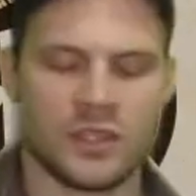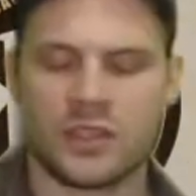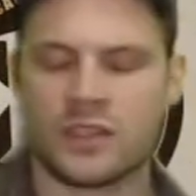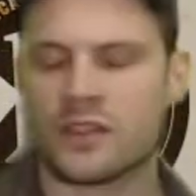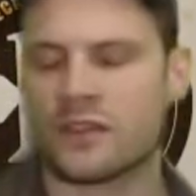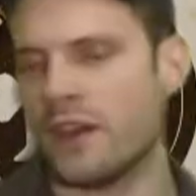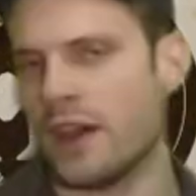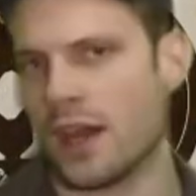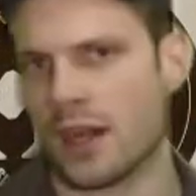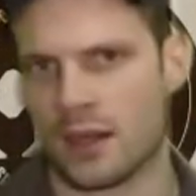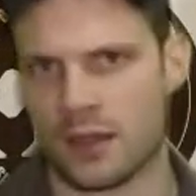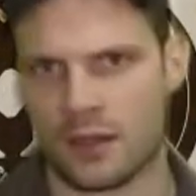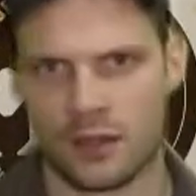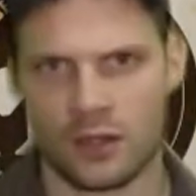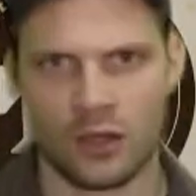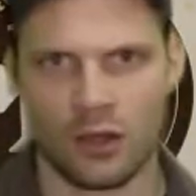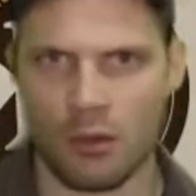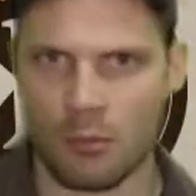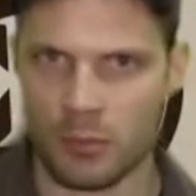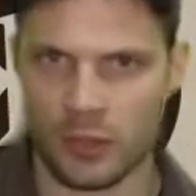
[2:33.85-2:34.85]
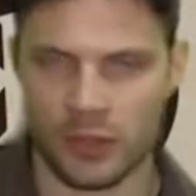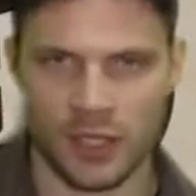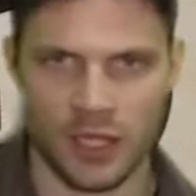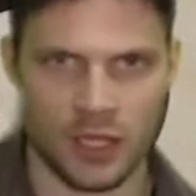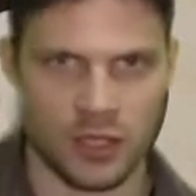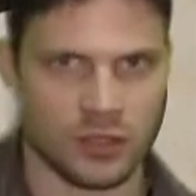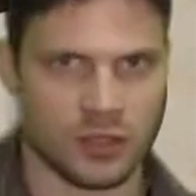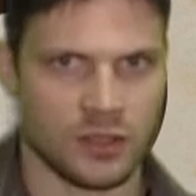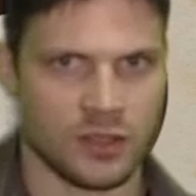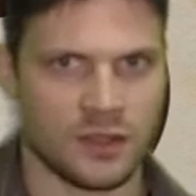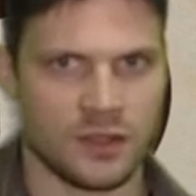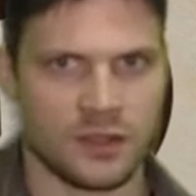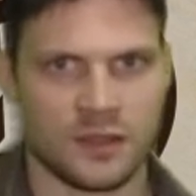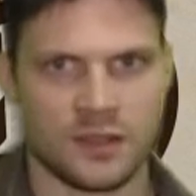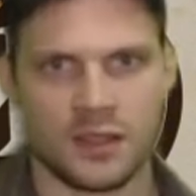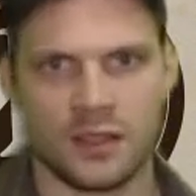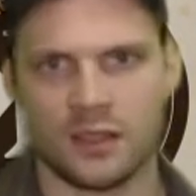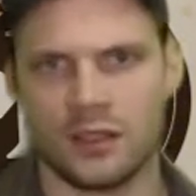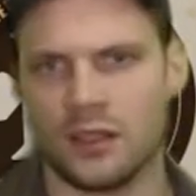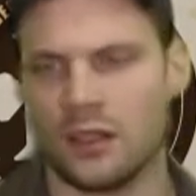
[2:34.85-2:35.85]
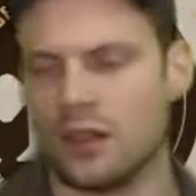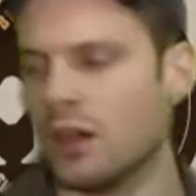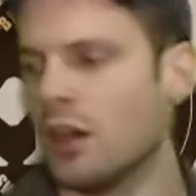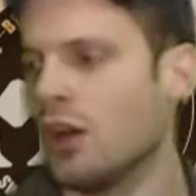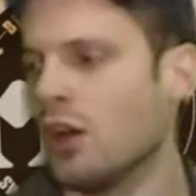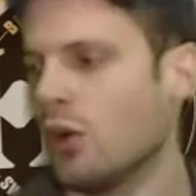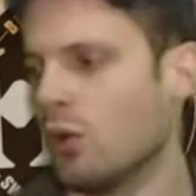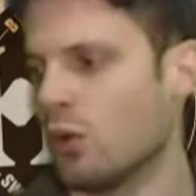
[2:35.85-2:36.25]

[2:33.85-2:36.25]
Zwerch combinations uh,